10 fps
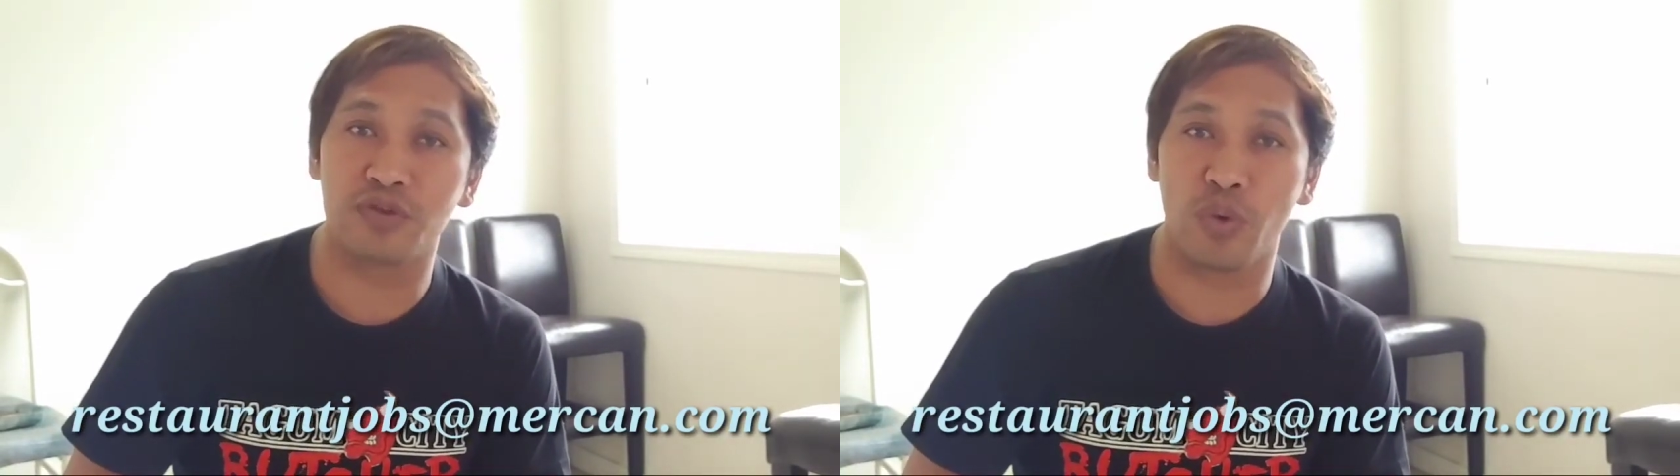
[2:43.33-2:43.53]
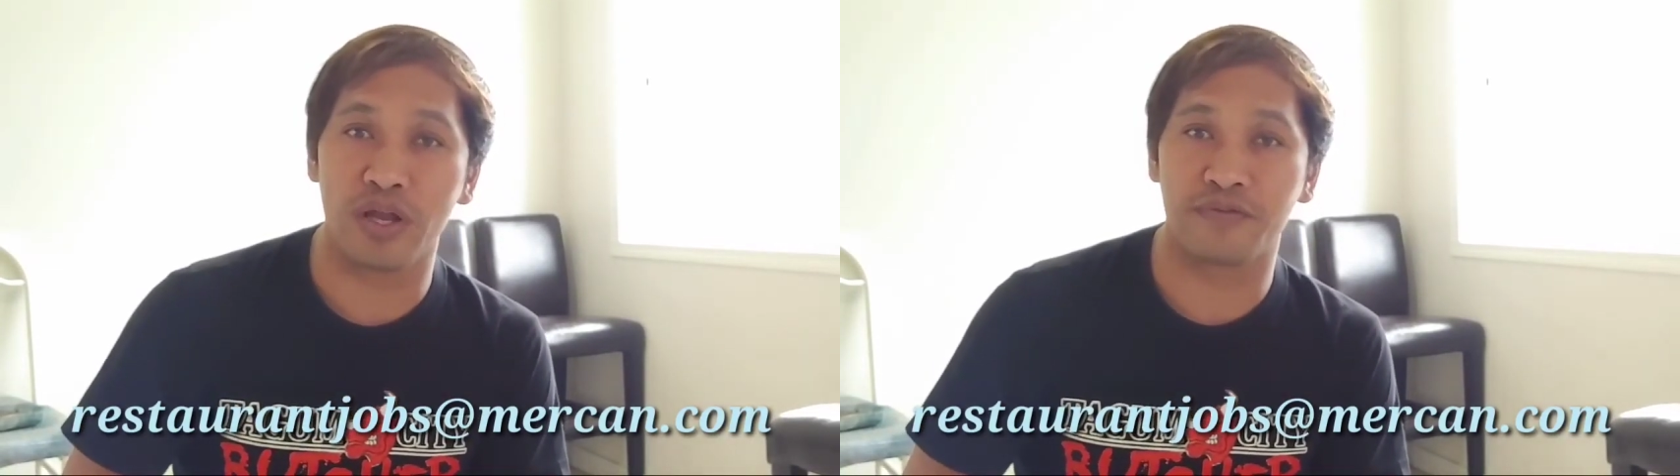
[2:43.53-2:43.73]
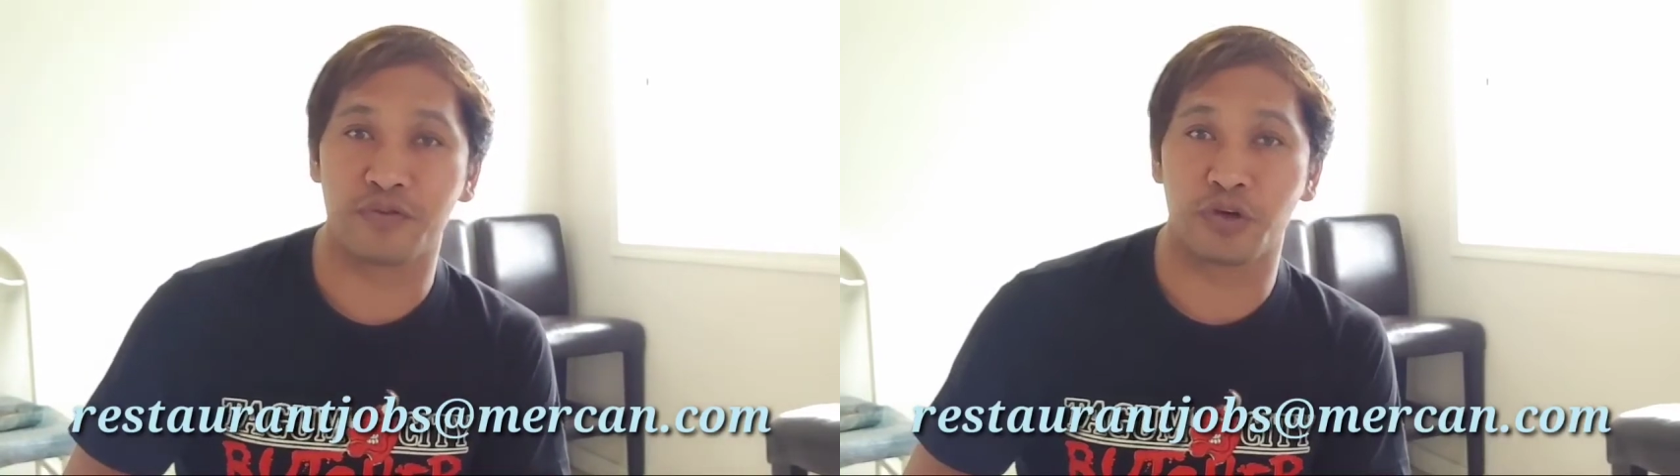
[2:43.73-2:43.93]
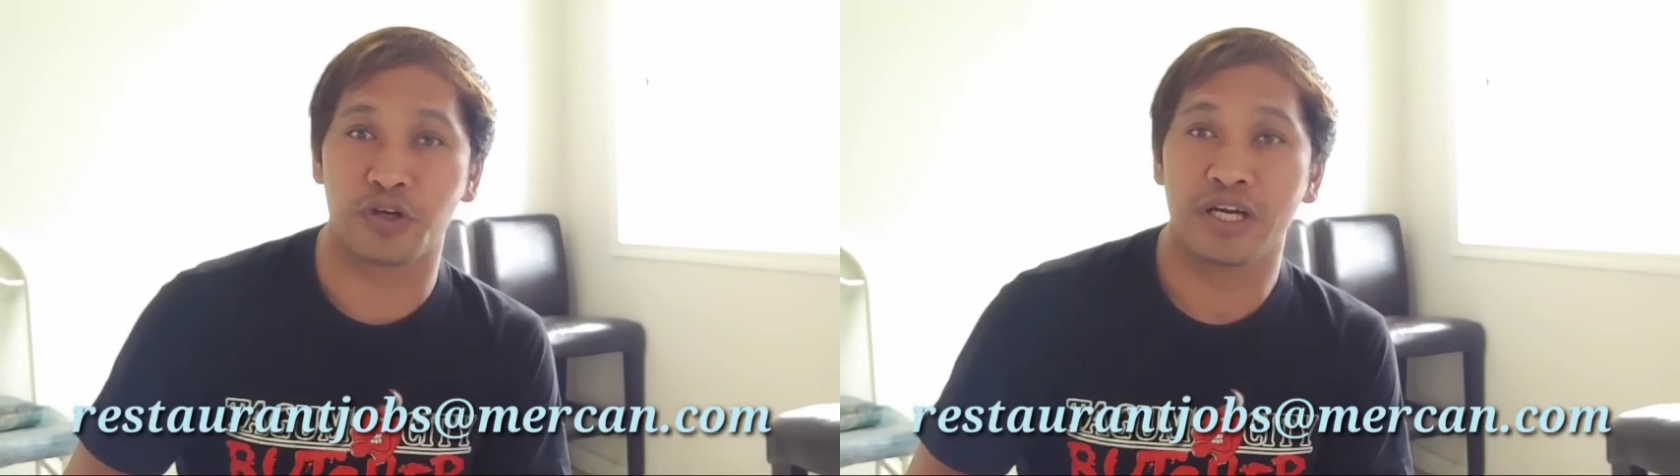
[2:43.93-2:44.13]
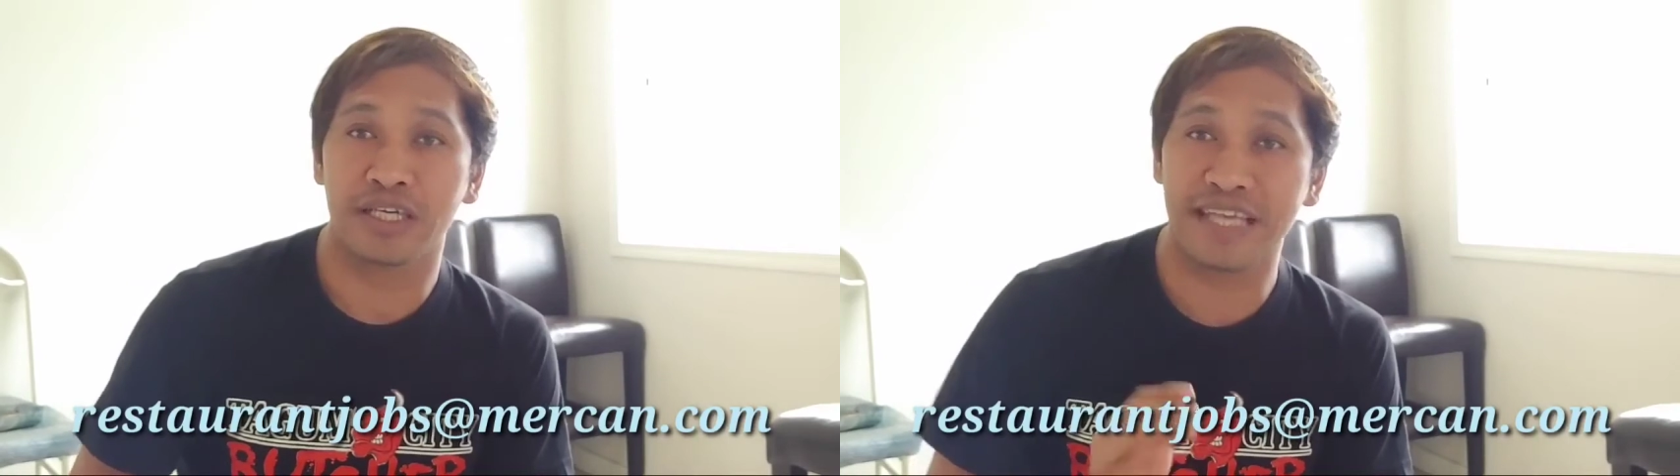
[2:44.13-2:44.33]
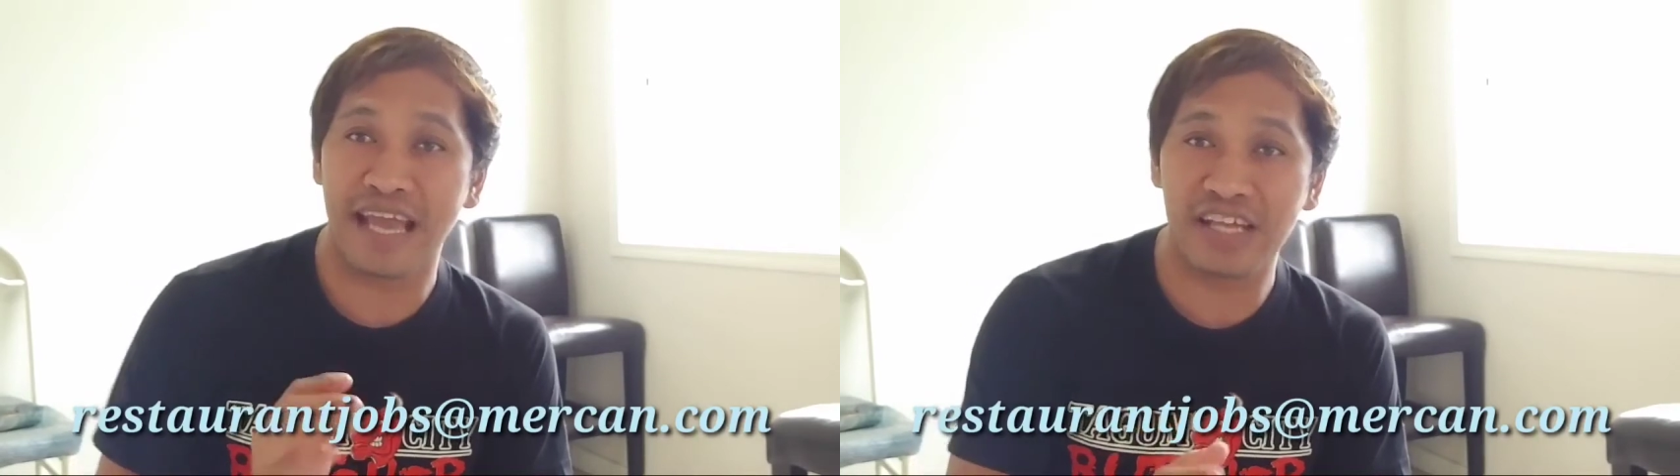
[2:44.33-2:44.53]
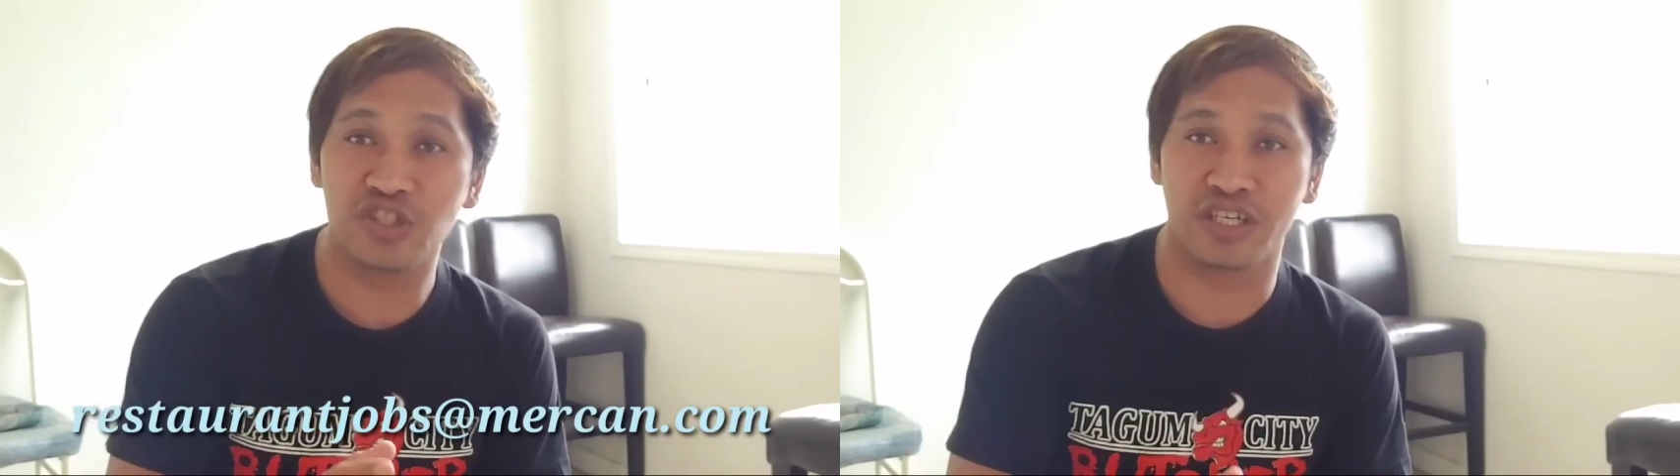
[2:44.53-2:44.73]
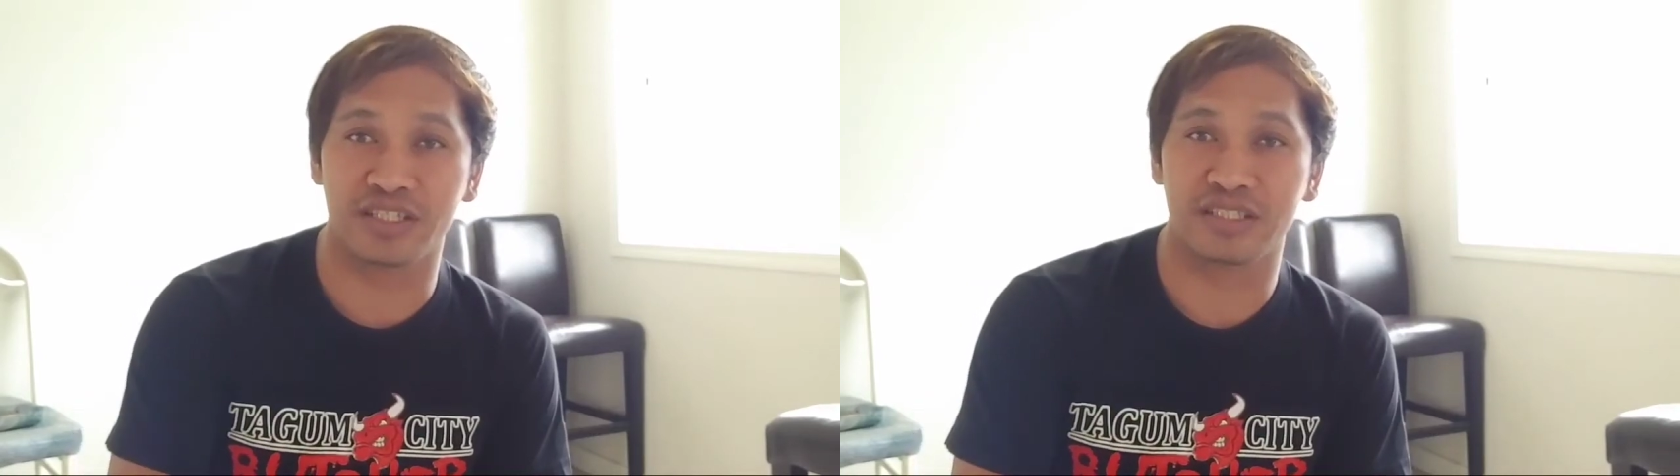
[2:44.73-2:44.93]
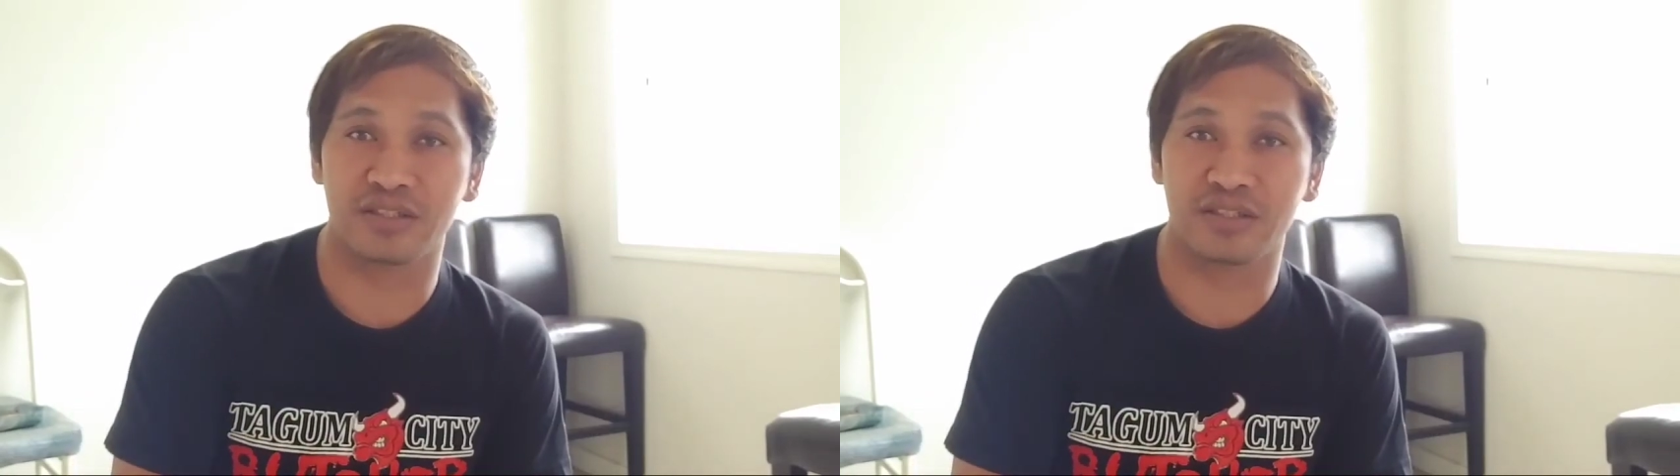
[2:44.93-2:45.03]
to wait for the agent